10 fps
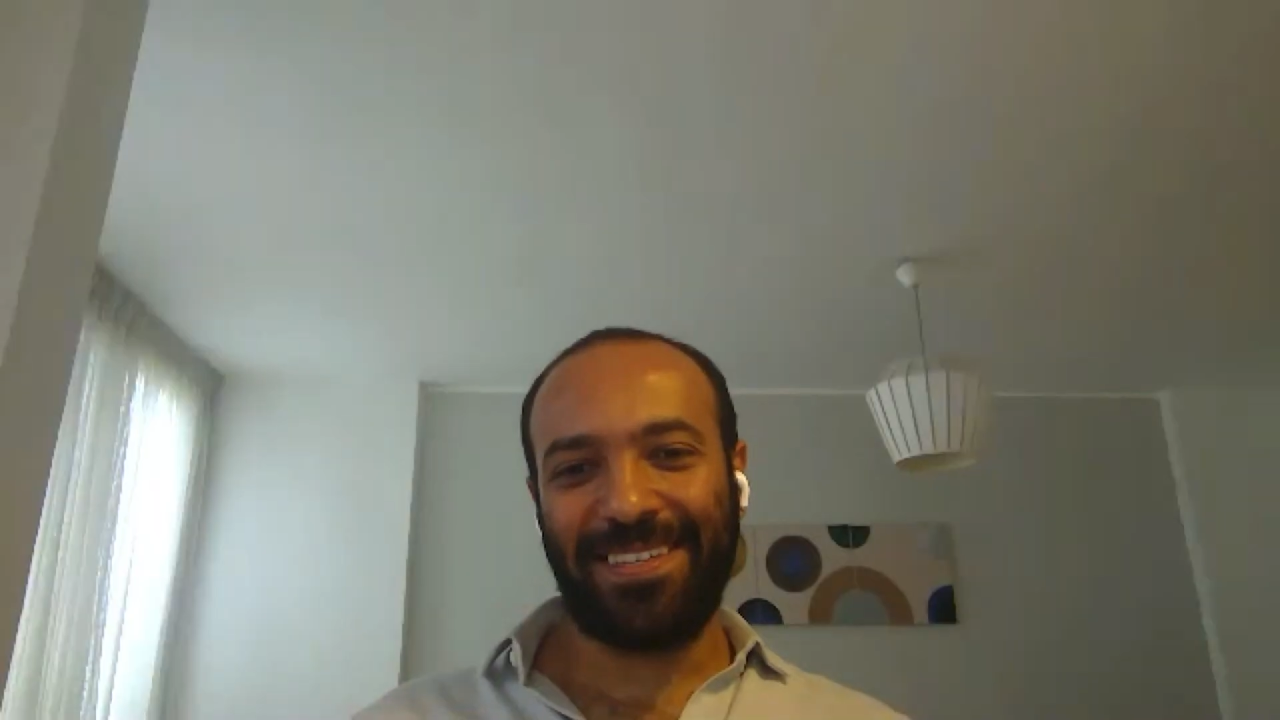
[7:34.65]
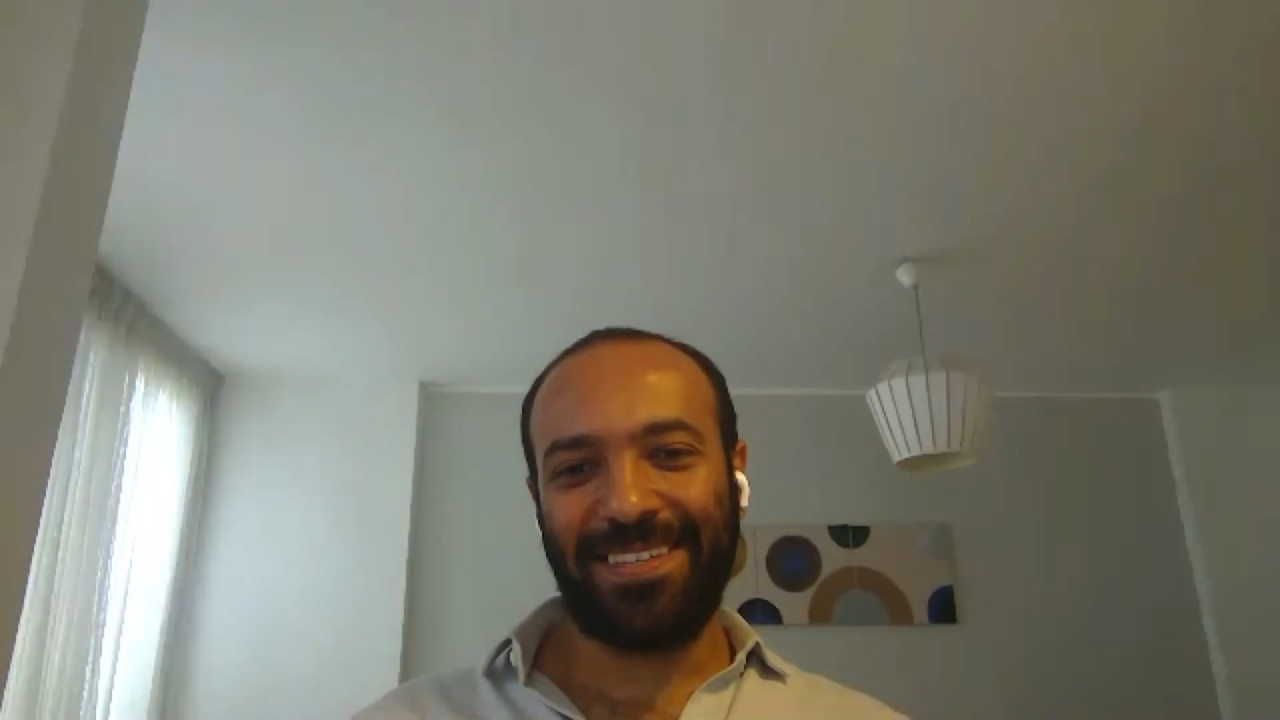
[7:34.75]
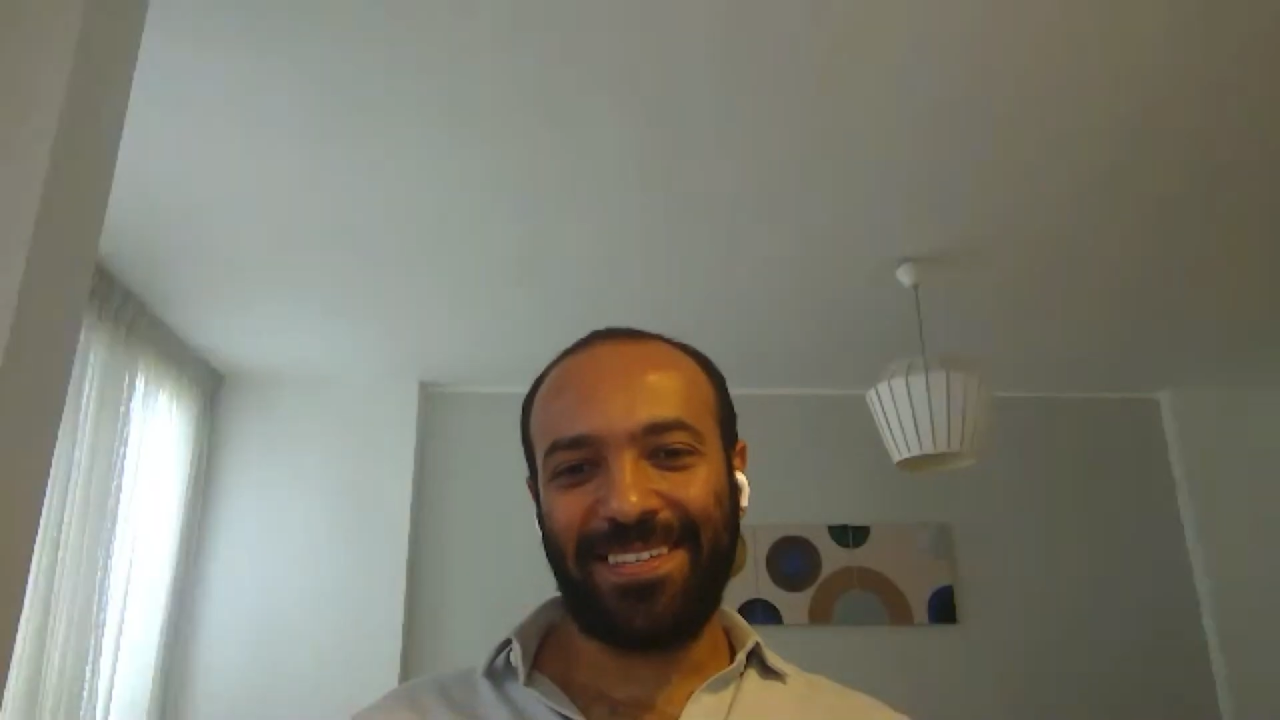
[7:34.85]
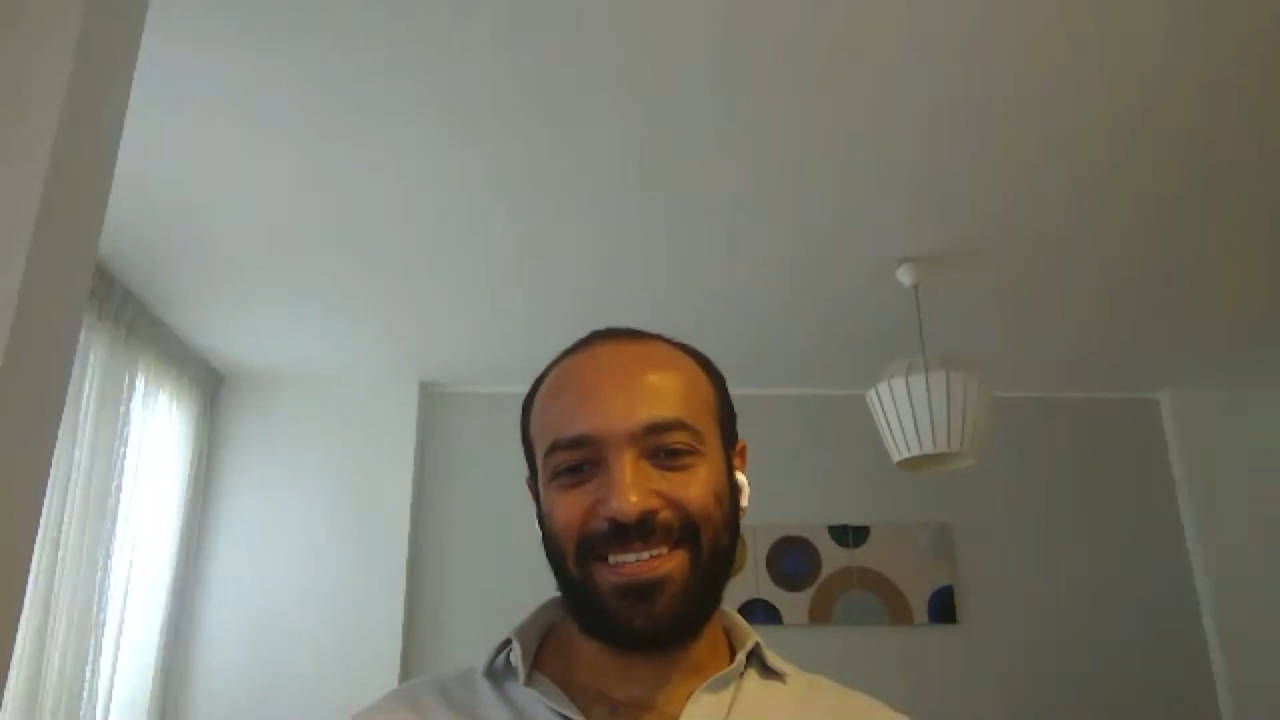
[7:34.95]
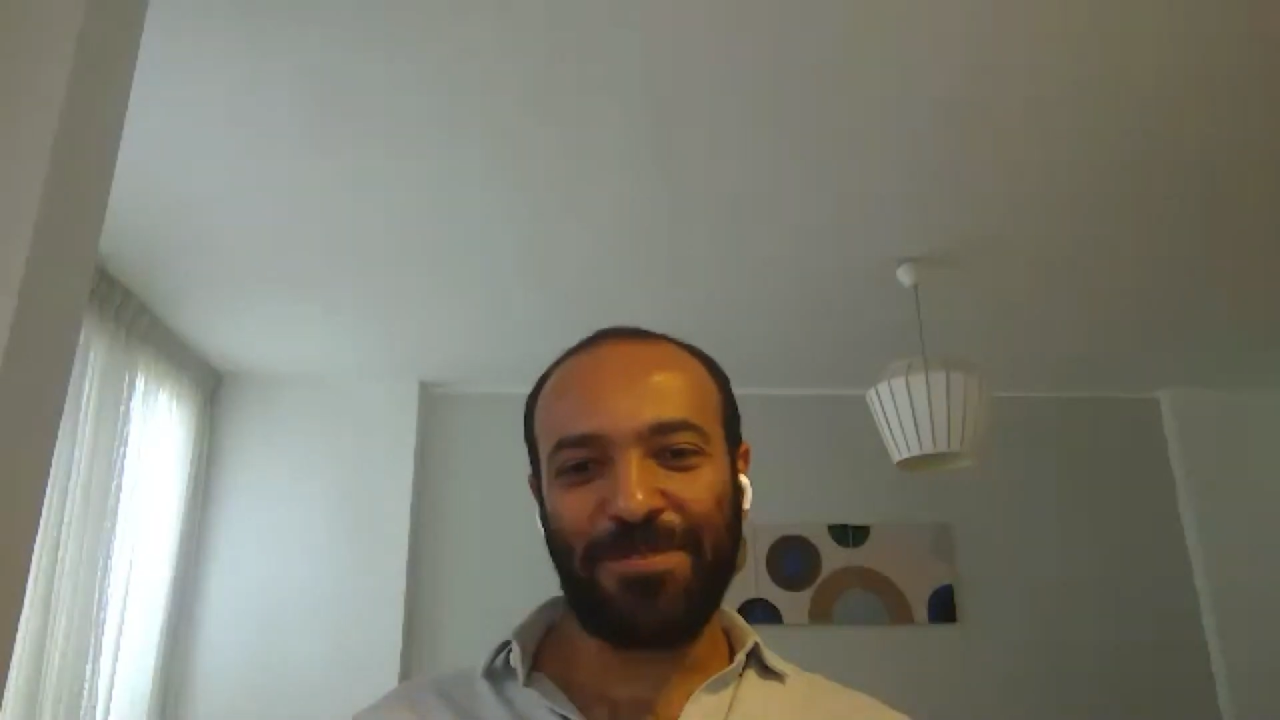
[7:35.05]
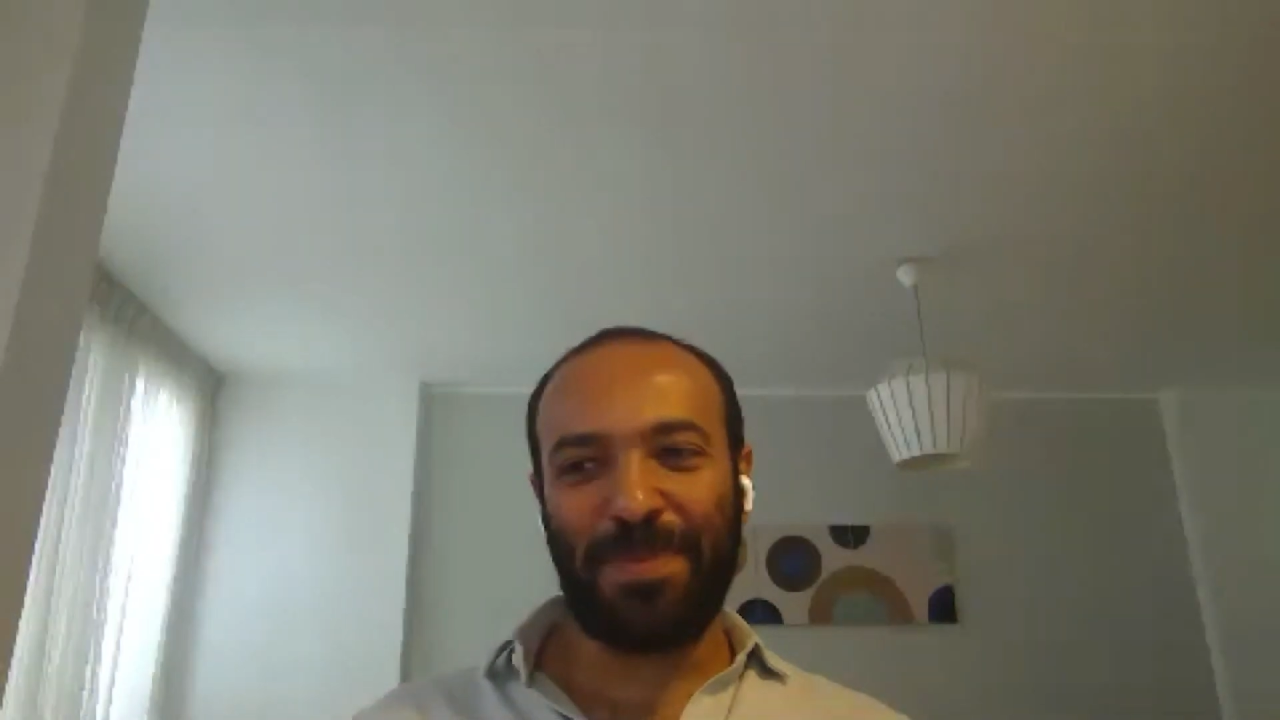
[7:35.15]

to have your